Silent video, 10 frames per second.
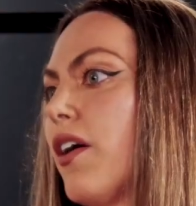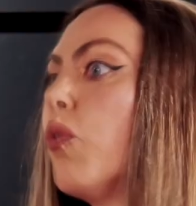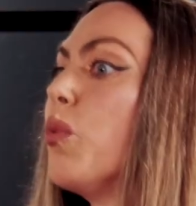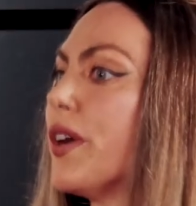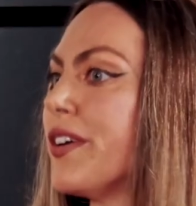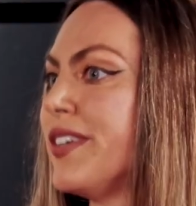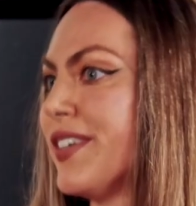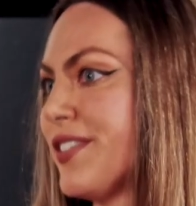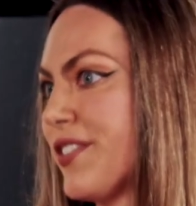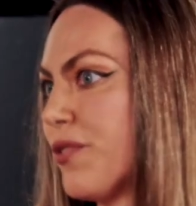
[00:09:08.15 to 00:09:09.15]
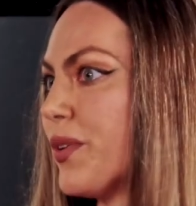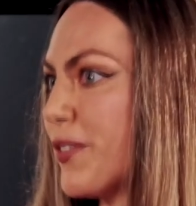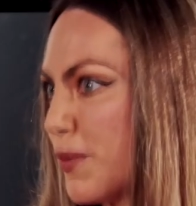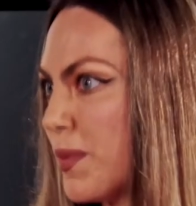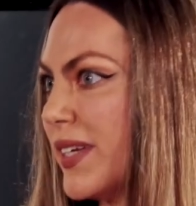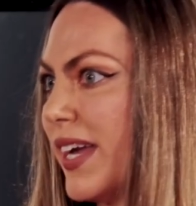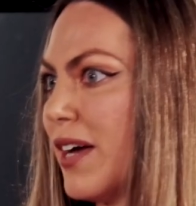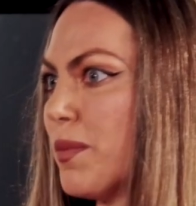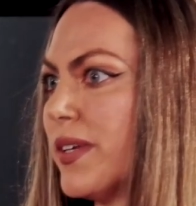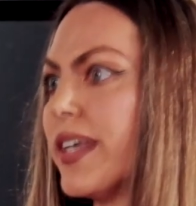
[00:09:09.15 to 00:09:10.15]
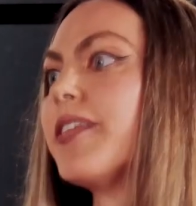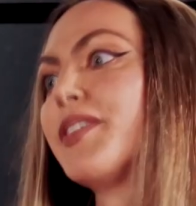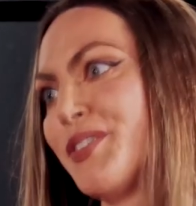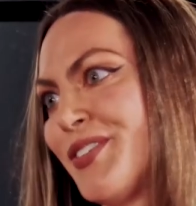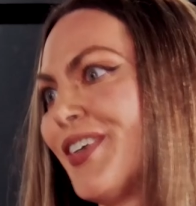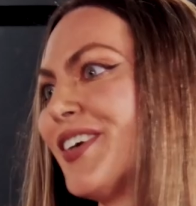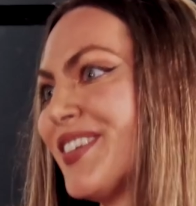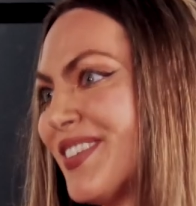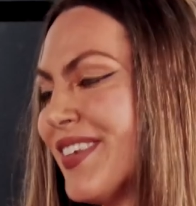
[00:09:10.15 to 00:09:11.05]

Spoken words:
awareness of what's been happening. It's a start.